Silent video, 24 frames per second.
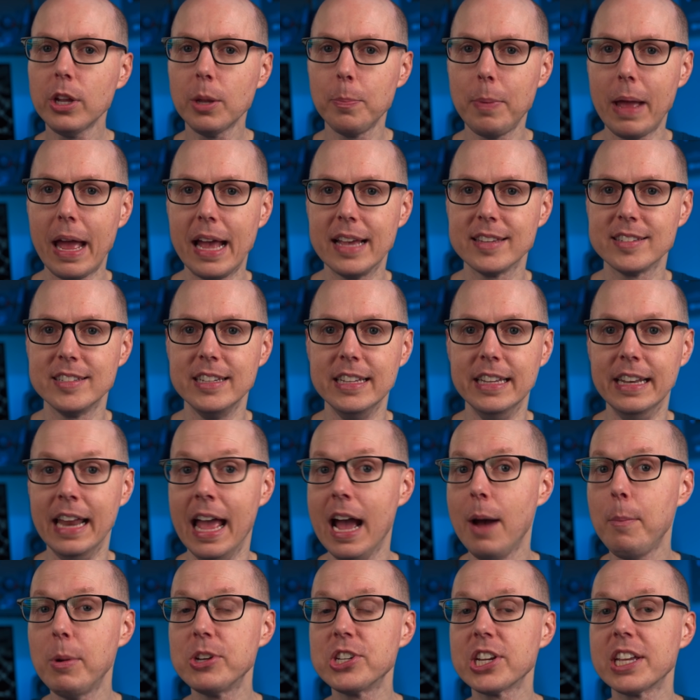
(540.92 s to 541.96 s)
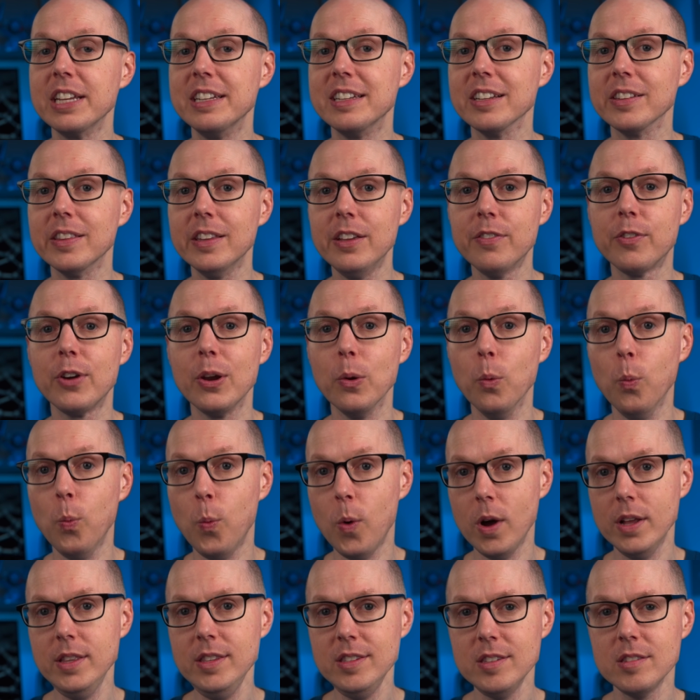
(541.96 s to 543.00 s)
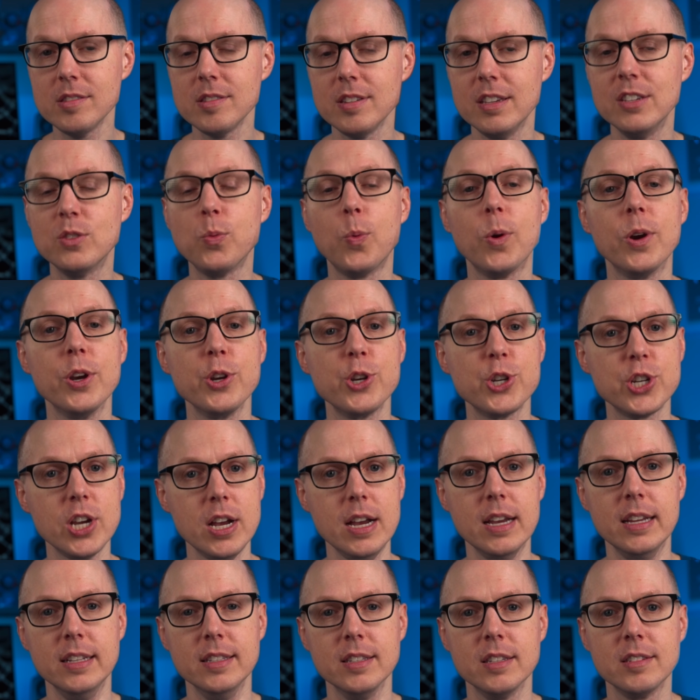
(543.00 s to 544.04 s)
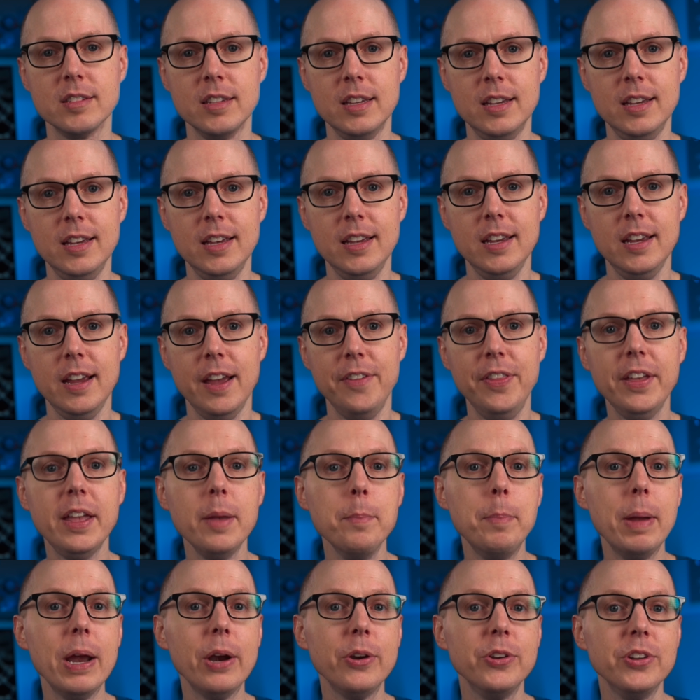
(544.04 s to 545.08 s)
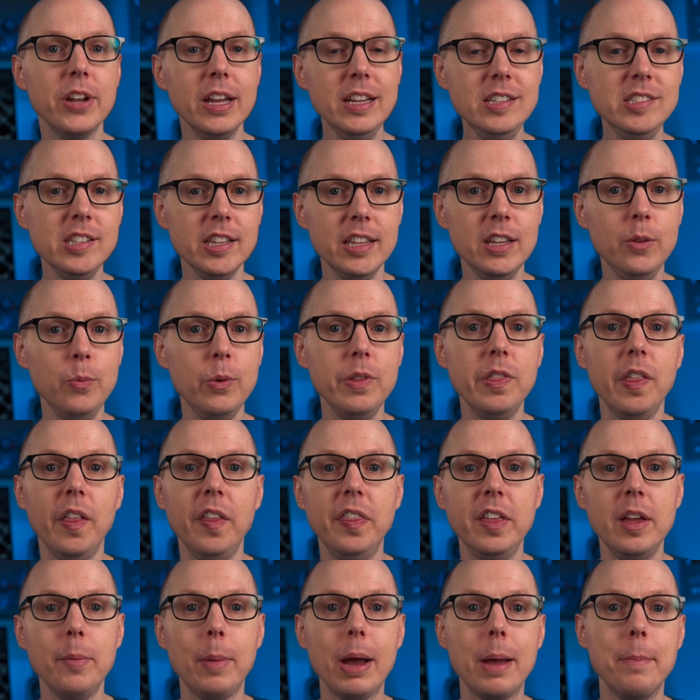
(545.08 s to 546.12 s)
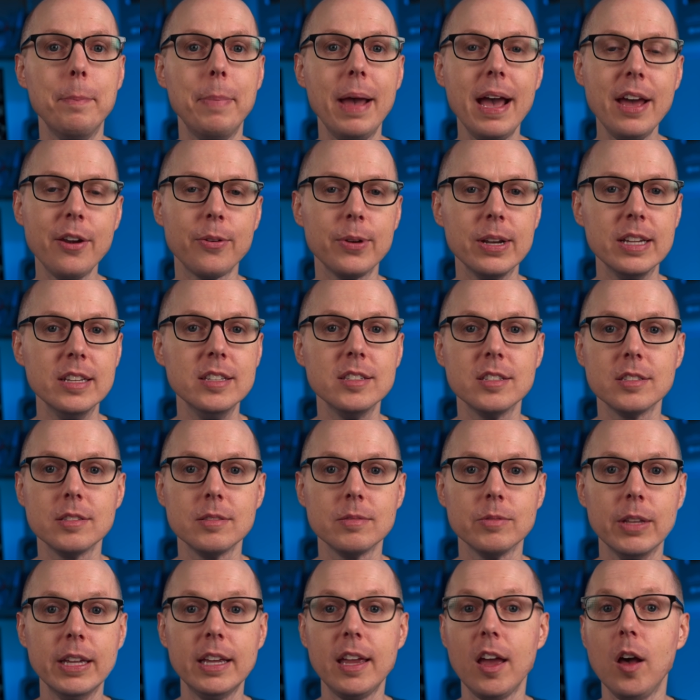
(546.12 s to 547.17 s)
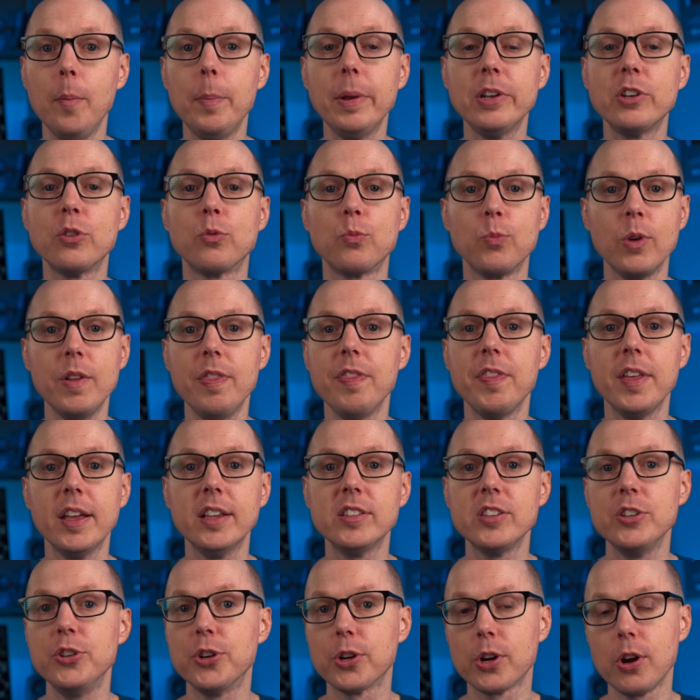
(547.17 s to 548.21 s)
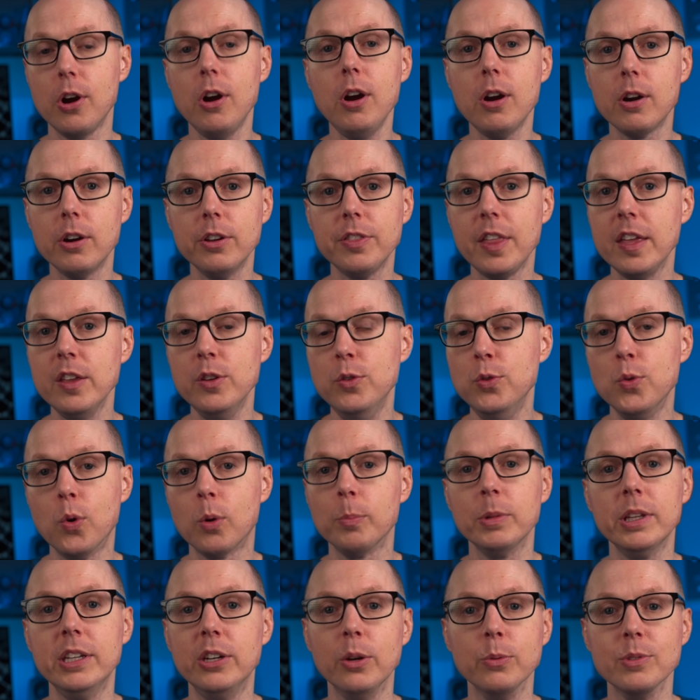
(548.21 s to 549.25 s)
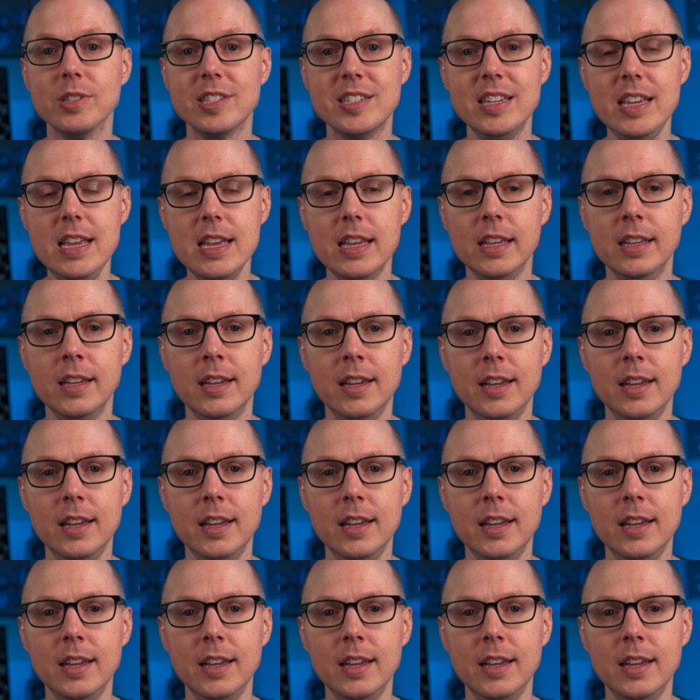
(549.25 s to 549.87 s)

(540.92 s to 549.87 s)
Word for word: capacity and how much it can deliver at once is where it shines. And they compare nicely with lithium-ion batteries, like helping to run things in your car that you normally don't see.